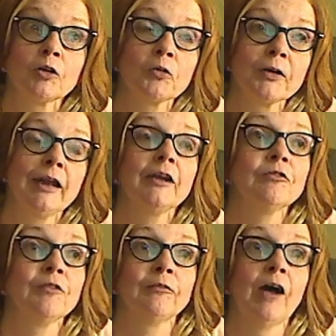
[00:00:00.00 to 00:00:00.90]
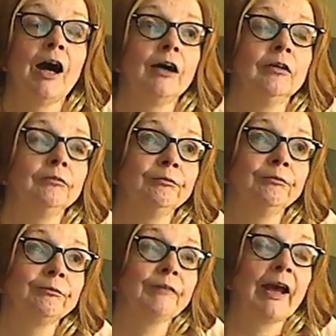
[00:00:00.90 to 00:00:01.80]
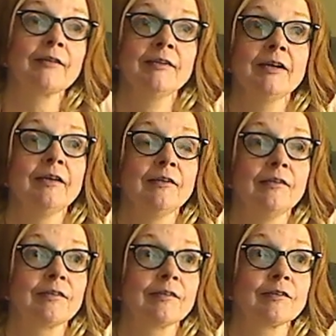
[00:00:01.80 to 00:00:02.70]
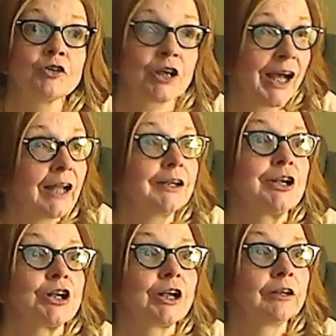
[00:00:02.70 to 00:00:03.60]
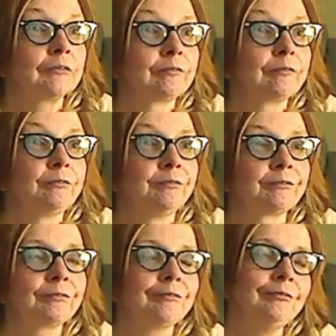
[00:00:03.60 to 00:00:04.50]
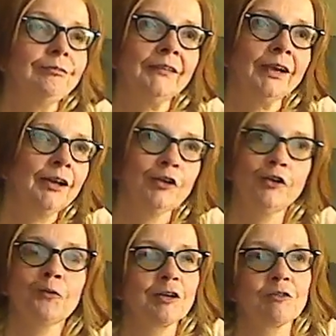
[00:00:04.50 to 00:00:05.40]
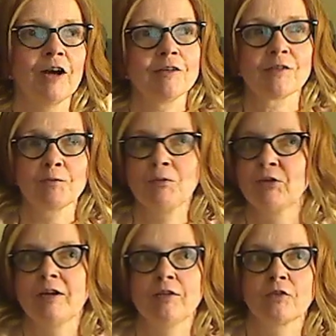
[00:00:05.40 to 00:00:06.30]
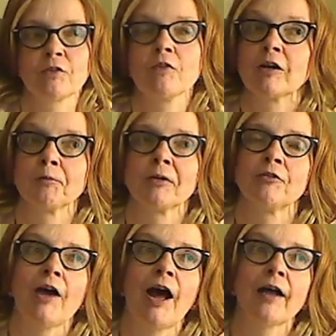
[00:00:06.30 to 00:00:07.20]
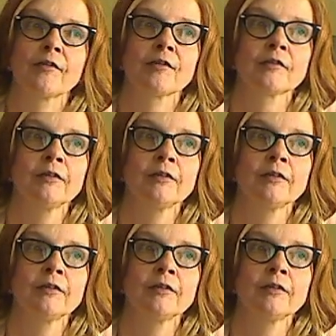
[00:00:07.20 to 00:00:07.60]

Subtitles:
creating vaccines challenging. You don't want a virus that mutates incredibly fast.